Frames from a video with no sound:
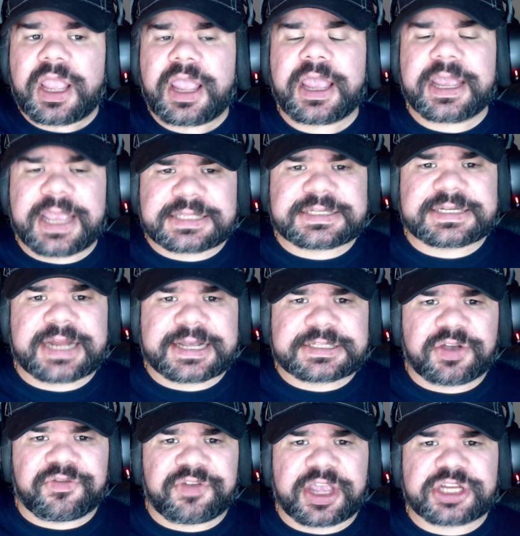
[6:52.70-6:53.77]
He gets a nice
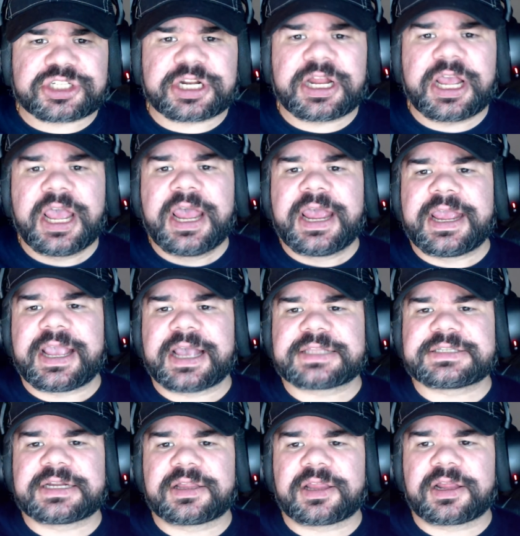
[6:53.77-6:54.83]
ovation. He gets
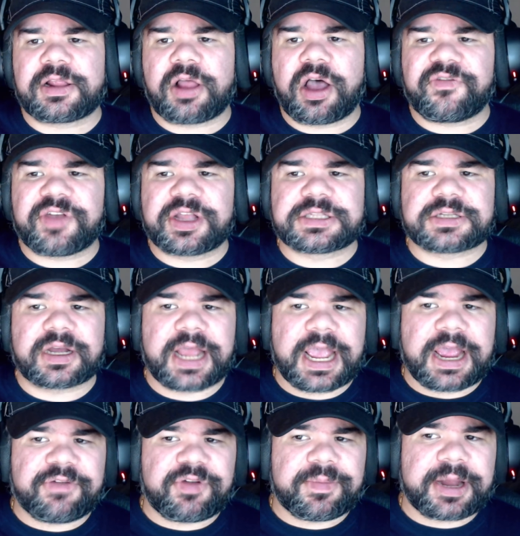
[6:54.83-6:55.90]
in a little offense on
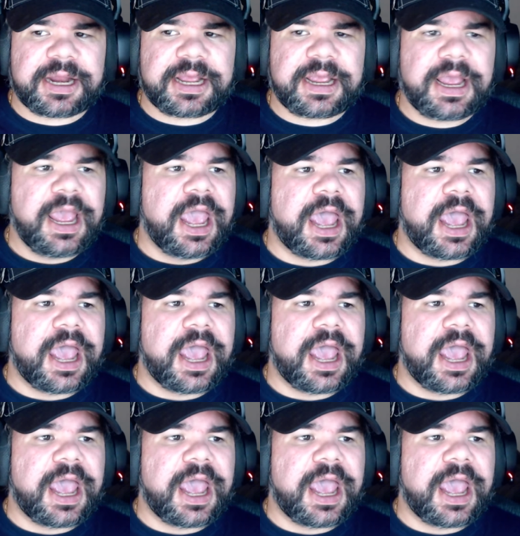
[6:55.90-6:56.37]
everybody.